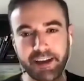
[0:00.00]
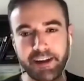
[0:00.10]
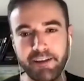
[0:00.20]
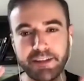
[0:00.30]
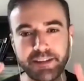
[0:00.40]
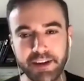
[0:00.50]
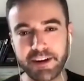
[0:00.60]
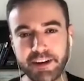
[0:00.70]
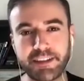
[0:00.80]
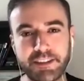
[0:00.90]
And I'm just
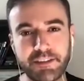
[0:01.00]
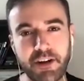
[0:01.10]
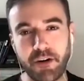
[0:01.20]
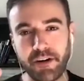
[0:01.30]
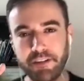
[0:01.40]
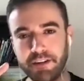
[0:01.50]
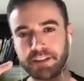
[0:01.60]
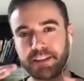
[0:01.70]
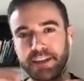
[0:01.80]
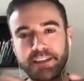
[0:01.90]
curious to know if there's
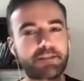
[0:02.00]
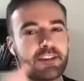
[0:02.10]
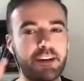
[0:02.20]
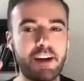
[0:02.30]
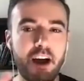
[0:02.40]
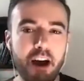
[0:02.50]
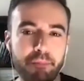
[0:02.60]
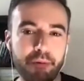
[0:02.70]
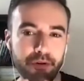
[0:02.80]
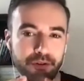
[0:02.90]
like a different
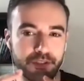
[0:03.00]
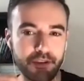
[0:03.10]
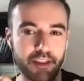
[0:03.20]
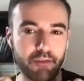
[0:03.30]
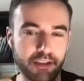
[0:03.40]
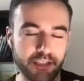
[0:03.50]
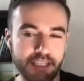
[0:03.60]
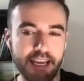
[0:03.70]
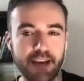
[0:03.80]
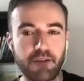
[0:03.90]
approach that we should
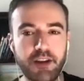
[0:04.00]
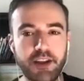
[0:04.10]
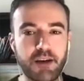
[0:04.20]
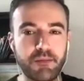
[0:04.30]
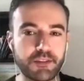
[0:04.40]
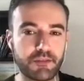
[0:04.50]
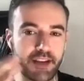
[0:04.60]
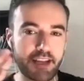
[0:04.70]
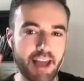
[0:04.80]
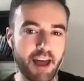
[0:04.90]
take when it comes to
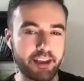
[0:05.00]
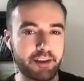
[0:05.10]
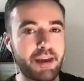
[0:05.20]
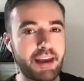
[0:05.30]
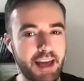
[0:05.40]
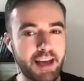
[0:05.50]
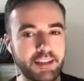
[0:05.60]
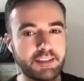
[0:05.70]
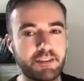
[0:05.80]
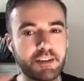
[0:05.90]
writing like paid
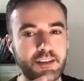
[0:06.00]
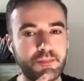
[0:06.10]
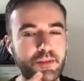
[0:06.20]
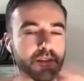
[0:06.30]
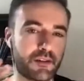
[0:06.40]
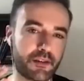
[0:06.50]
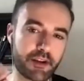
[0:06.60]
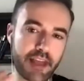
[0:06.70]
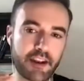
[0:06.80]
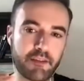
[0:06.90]
ads, for example, or
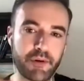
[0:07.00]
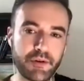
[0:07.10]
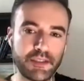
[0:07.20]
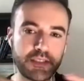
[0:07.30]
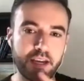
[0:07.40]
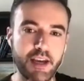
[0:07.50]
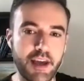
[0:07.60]
organic posts,